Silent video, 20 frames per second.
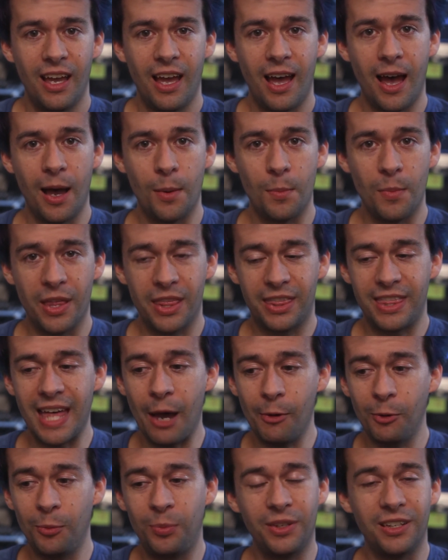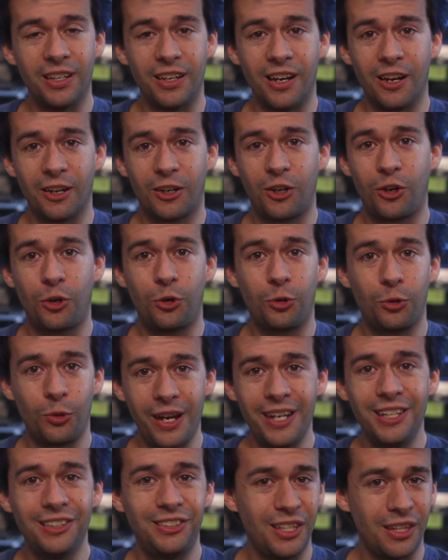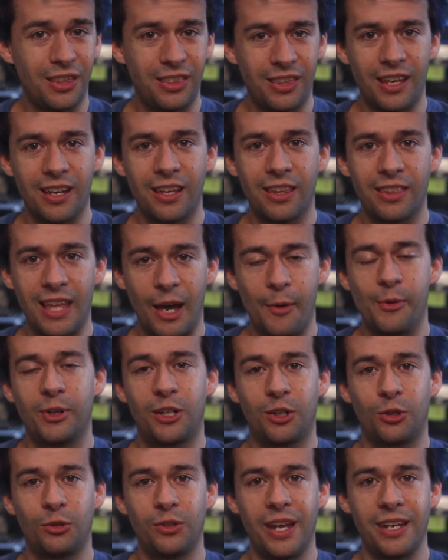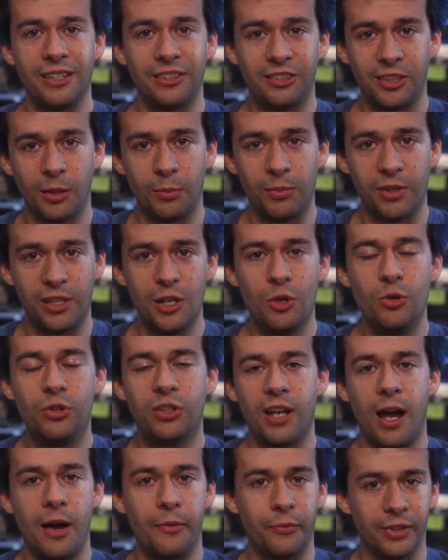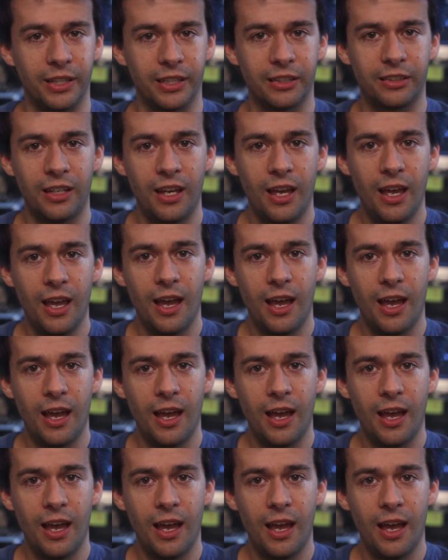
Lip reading: That would be a crazy thing that would create some huge conflict